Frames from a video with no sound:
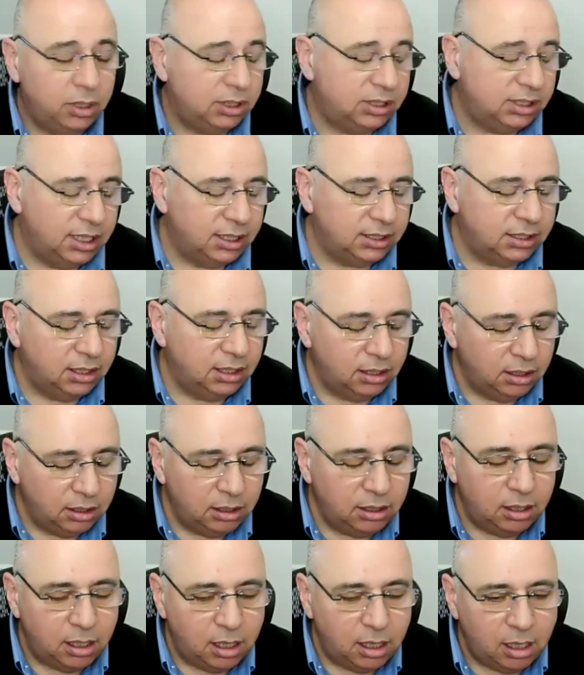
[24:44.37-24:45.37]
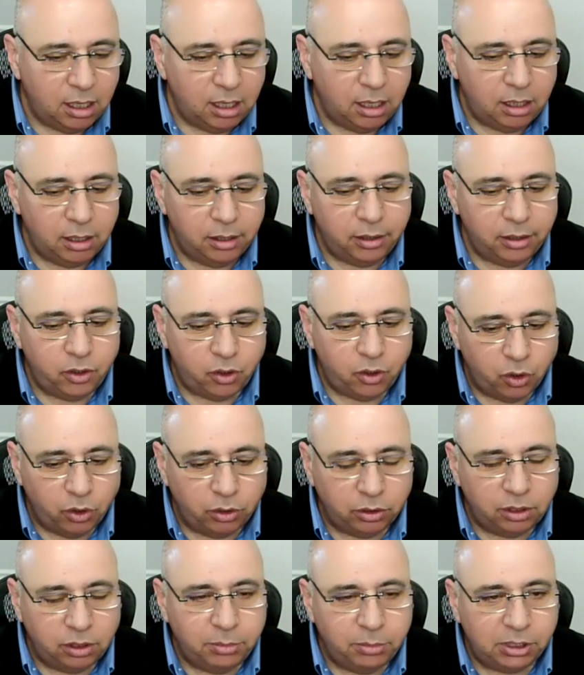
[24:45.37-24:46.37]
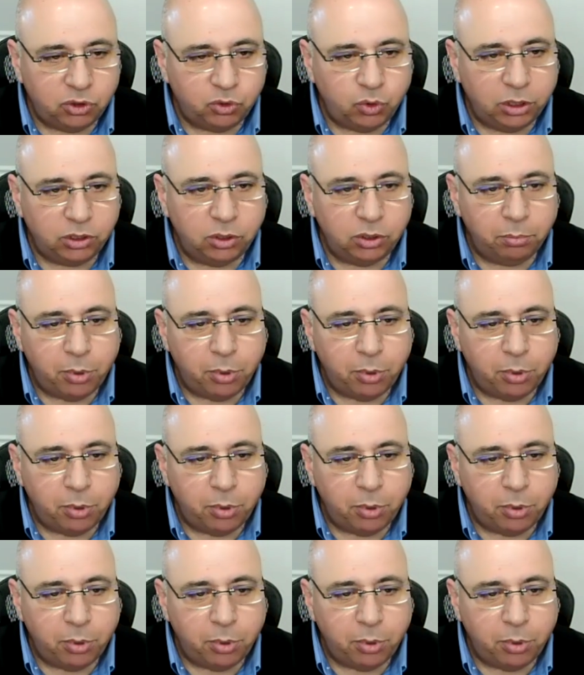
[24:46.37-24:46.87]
assessing current administration